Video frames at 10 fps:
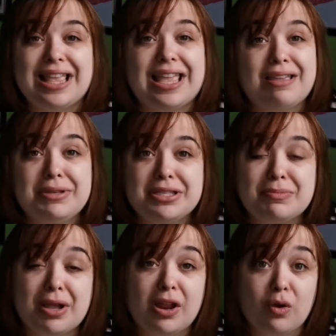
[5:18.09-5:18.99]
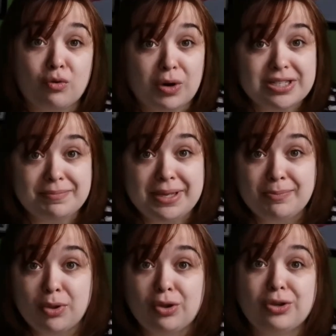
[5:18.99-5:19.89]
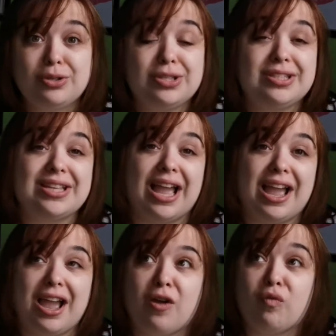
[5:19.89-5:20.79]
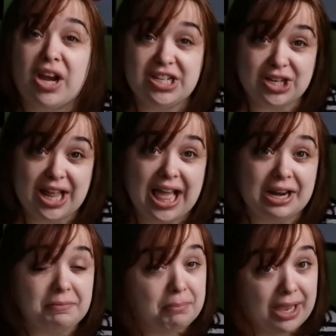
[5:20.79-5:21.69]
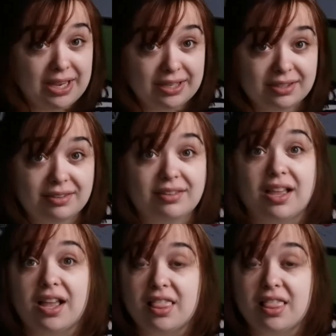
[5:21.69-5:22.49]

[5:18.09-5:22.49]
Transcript: They gave me some of my old recipe books, Rachel Allen Bakes.